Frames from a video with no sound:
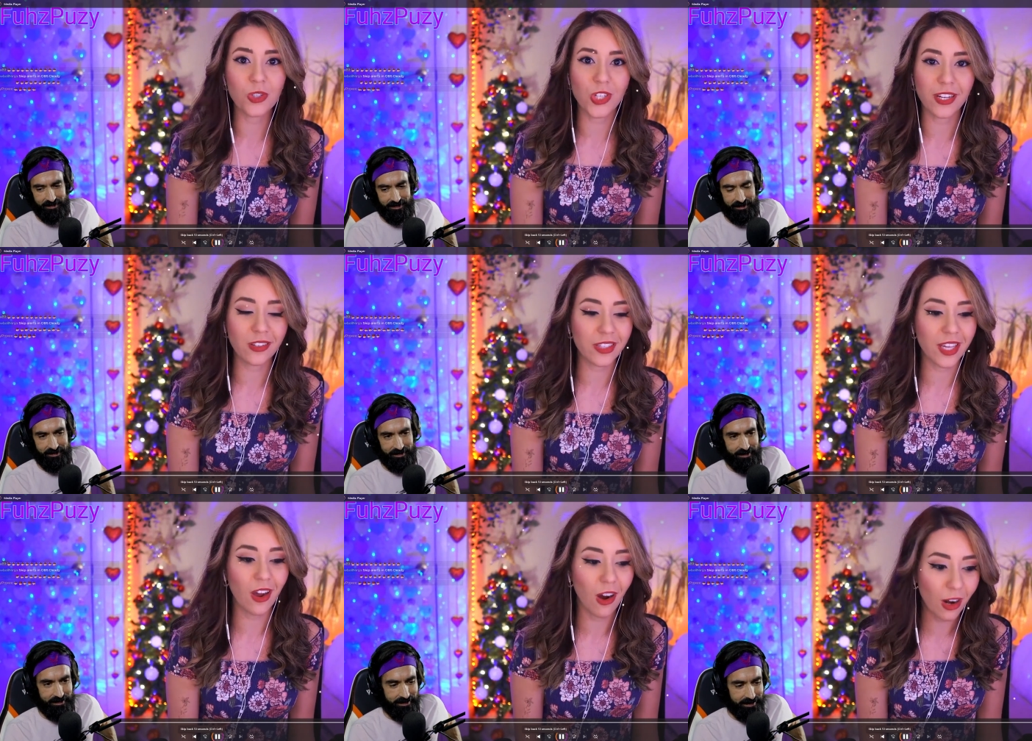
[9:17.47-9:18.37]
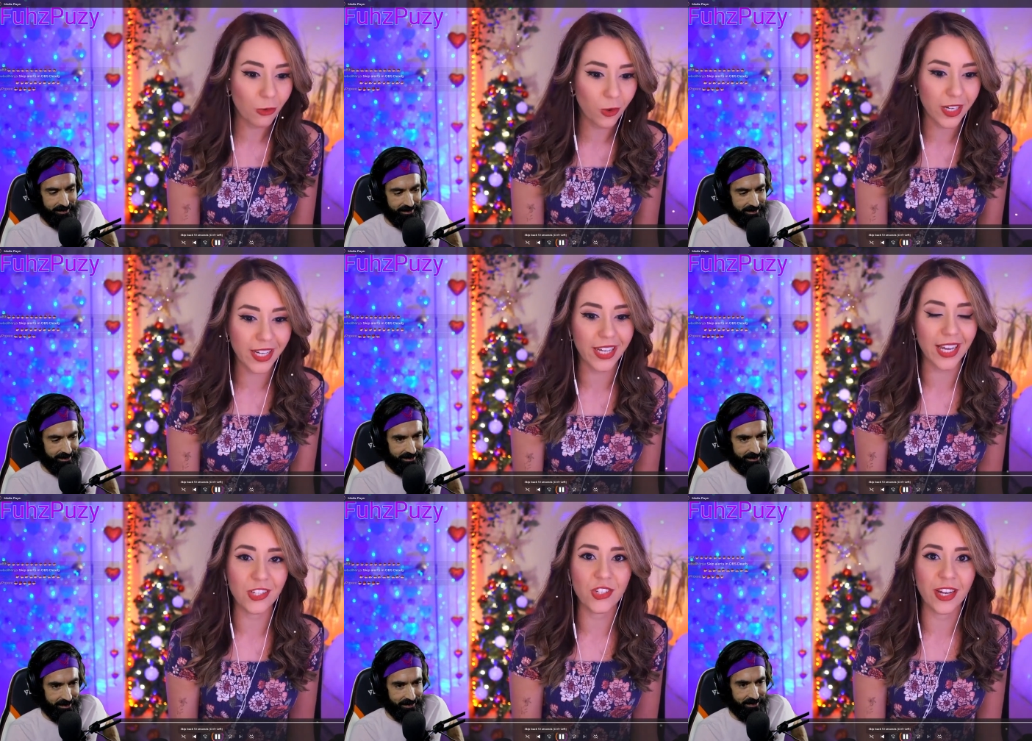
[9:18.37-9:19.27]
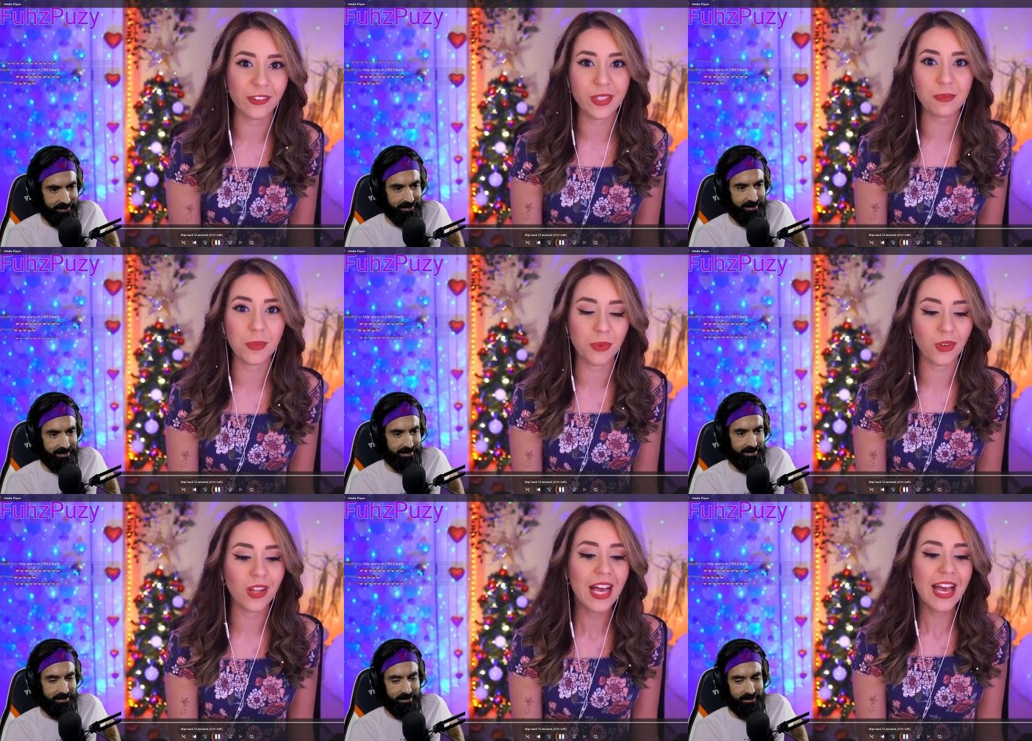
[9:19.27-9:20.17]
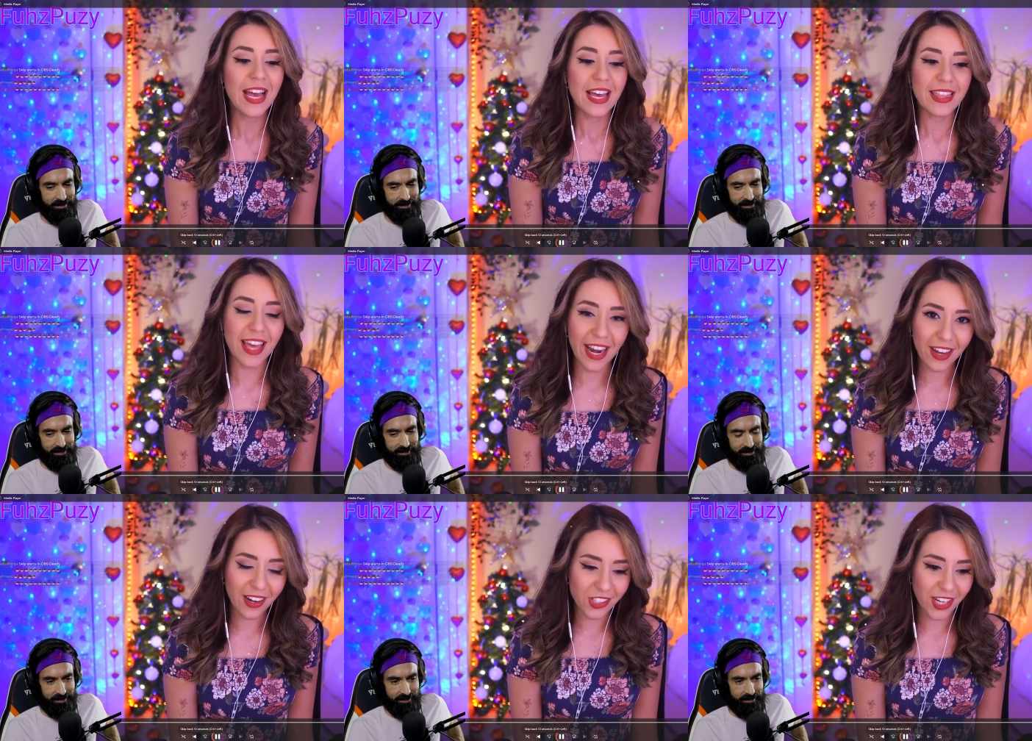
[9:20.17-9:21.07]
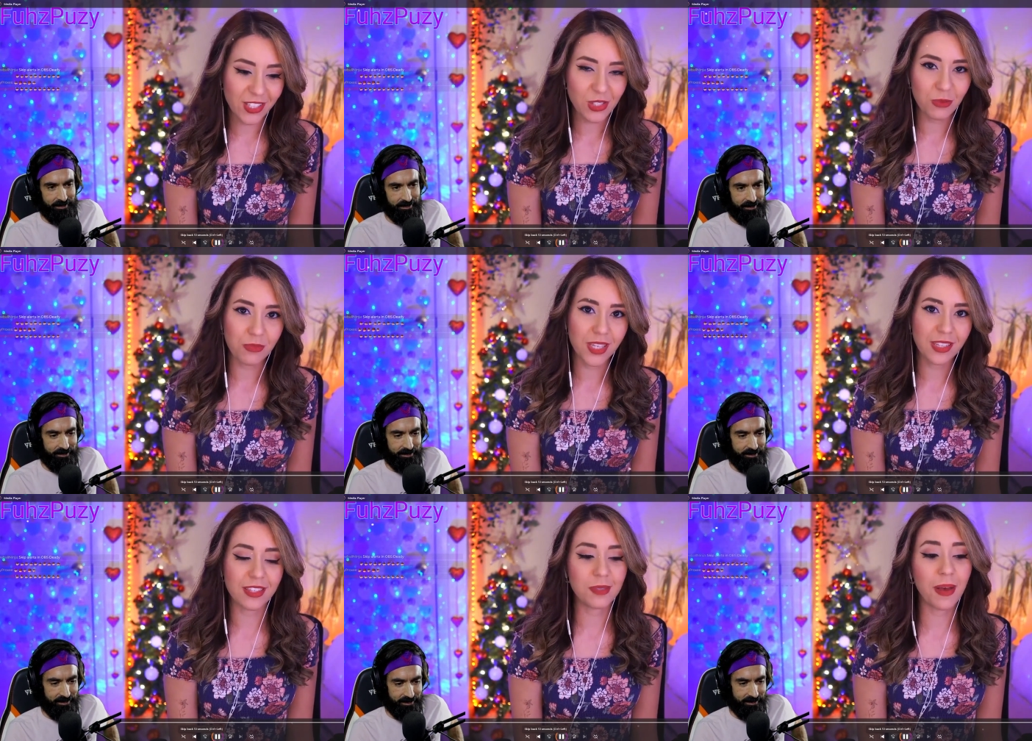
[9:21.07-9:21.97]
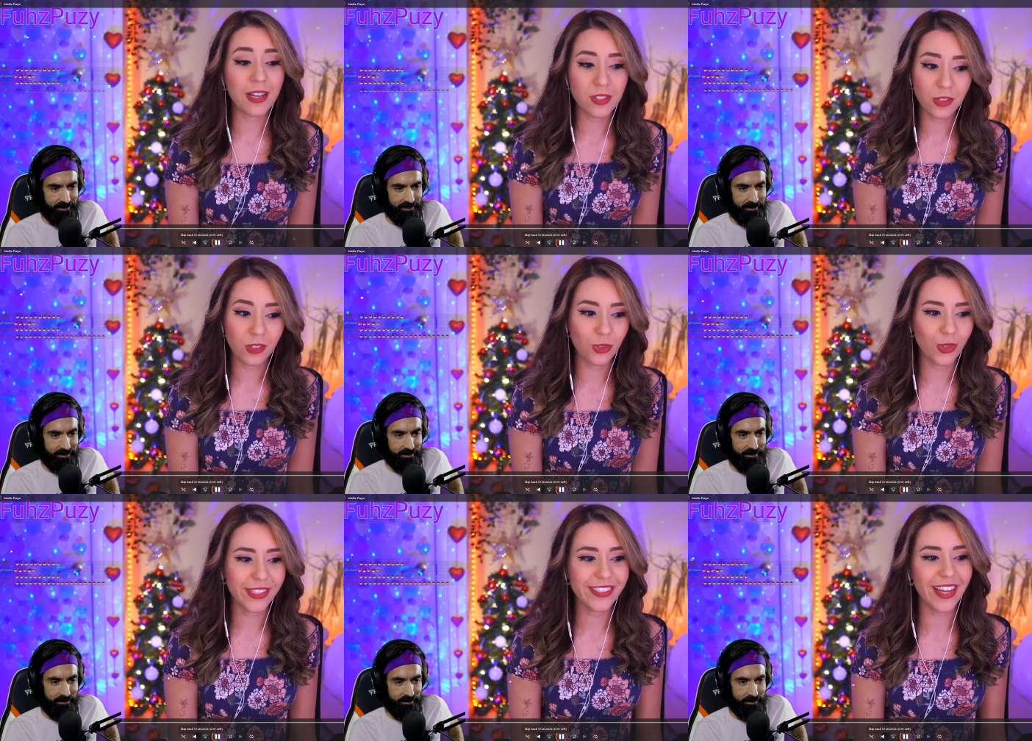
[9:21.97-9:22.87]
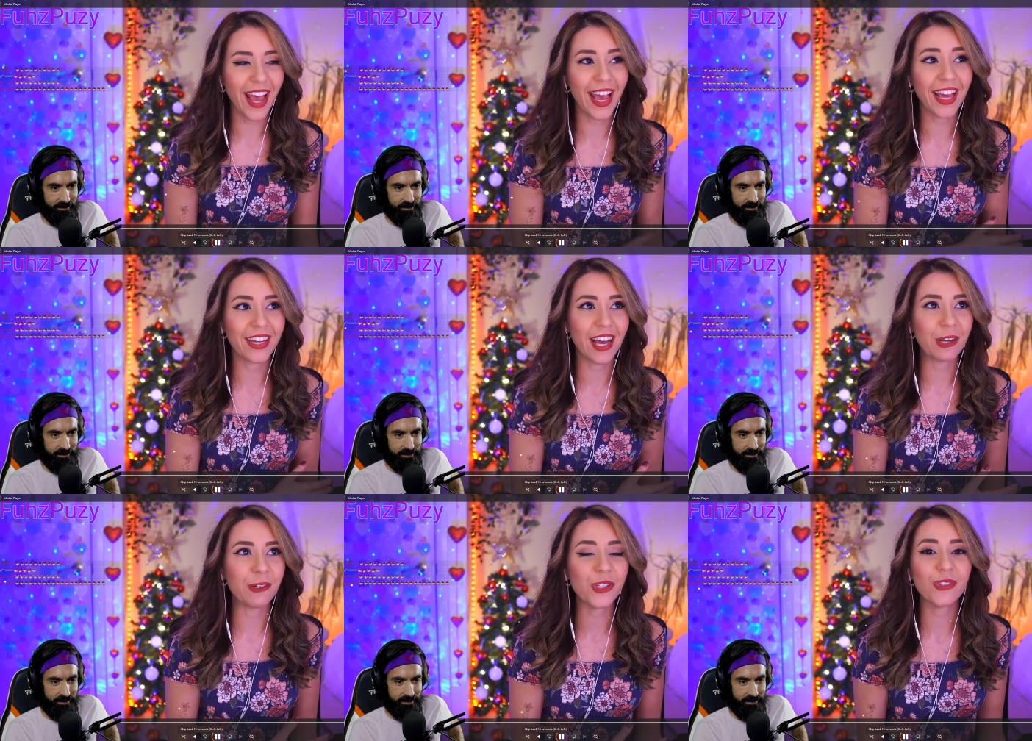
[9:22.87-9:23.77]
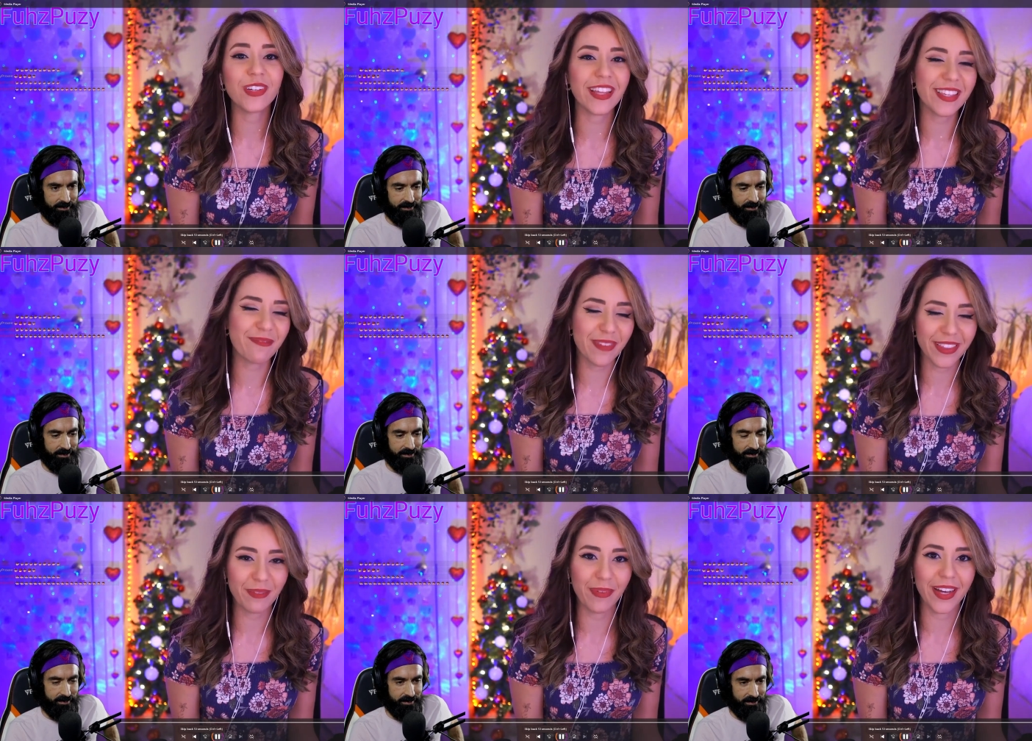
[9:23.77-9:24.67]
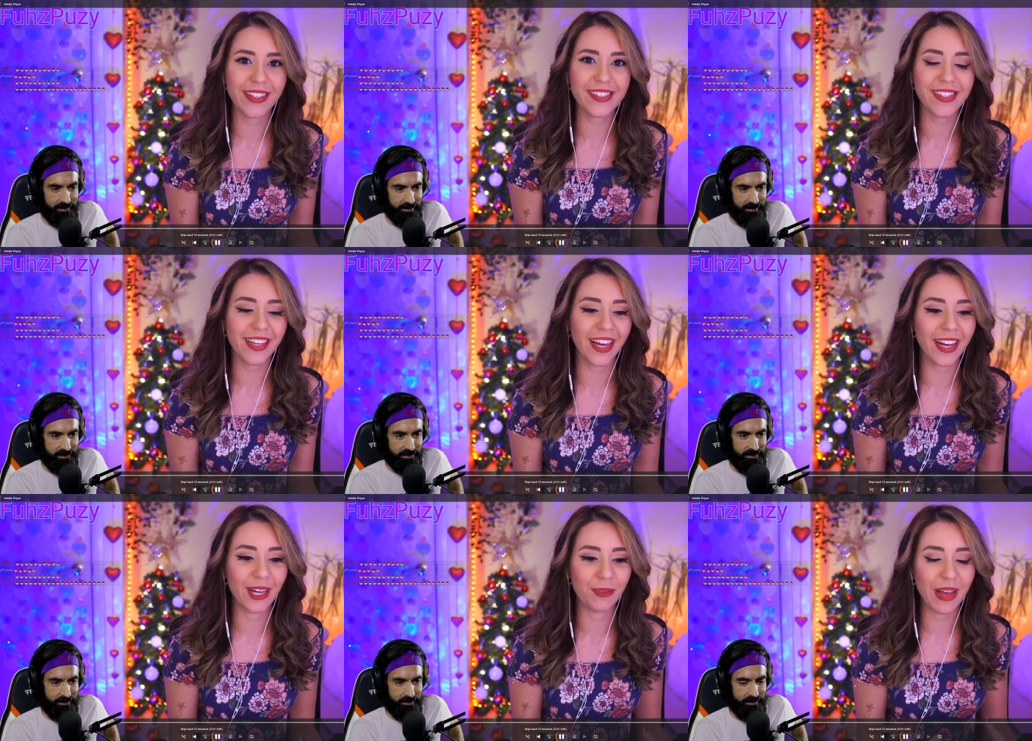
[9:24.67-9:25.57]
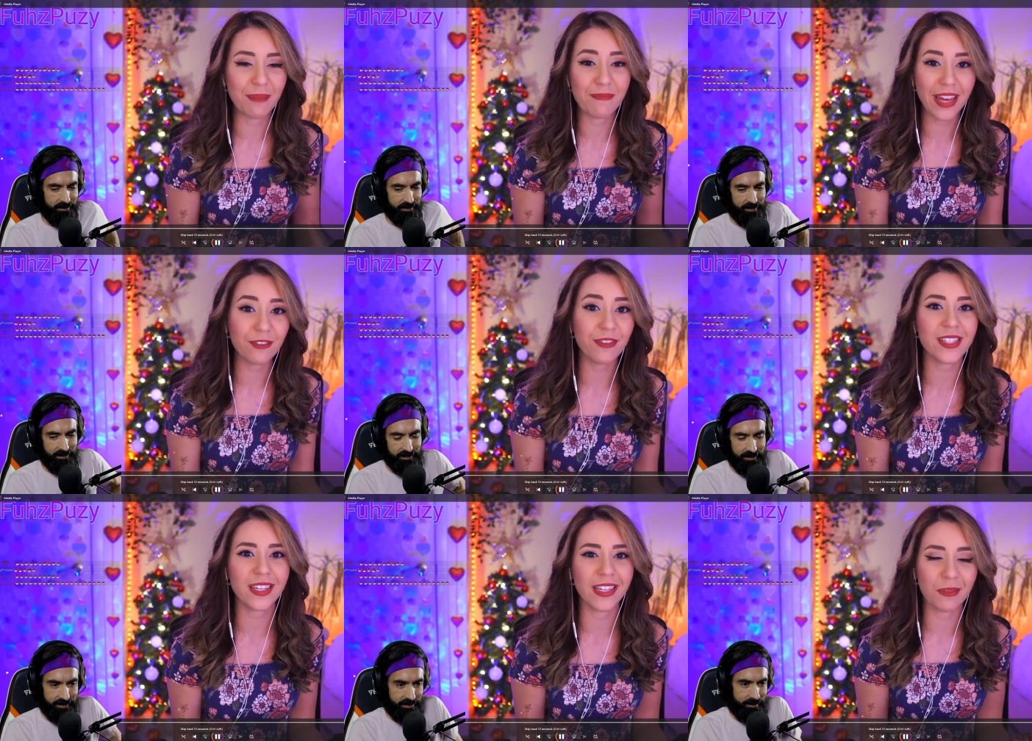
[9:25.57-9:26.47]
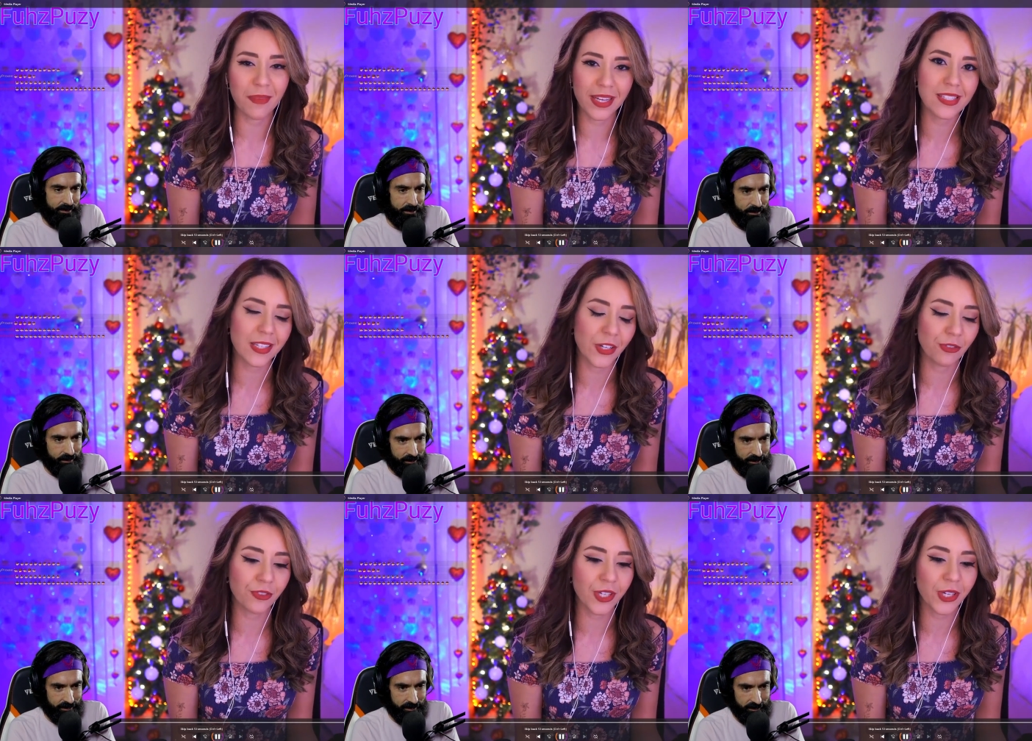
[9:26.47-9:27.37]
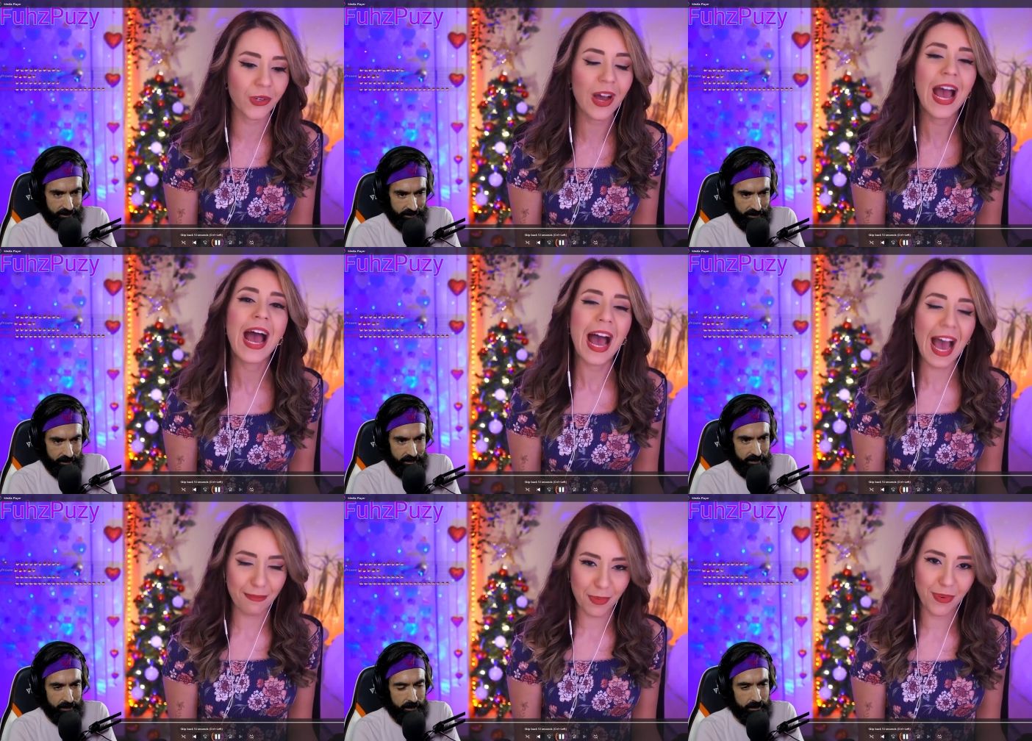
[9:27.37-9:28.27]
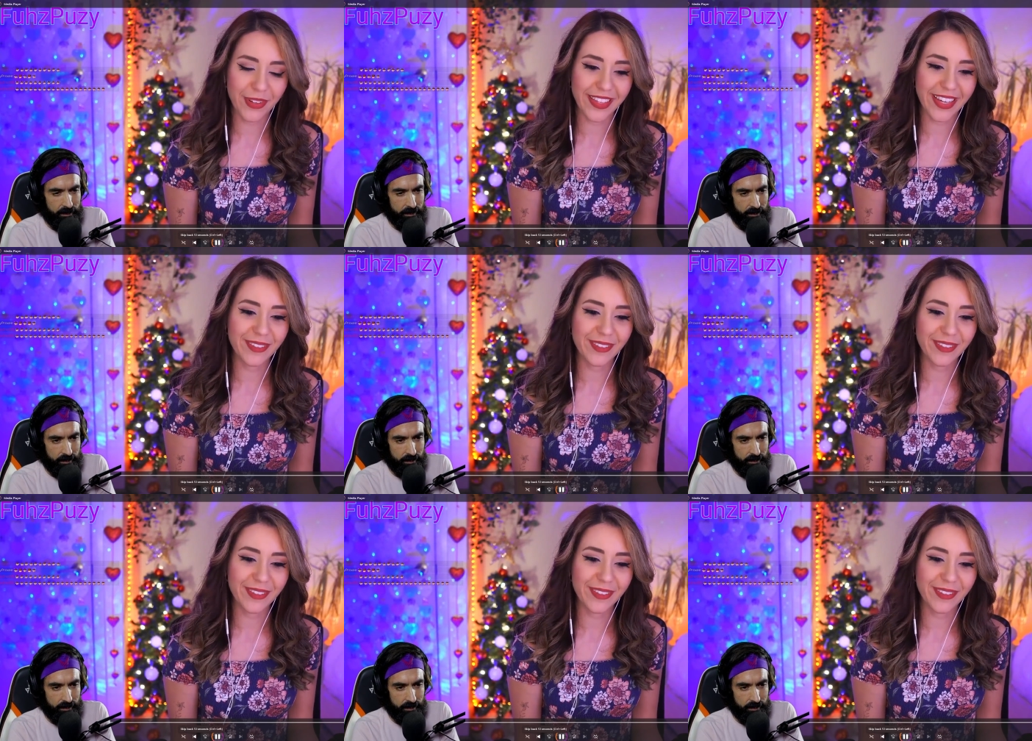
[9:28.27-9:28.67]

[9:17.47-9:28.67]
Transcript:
Speaker 1: genuinely hardworking and generous people that I got a chance to meet this past year on Twitch, and I wish you nothing but the best. I'm manifesting an amazing year for you. Happy birthday.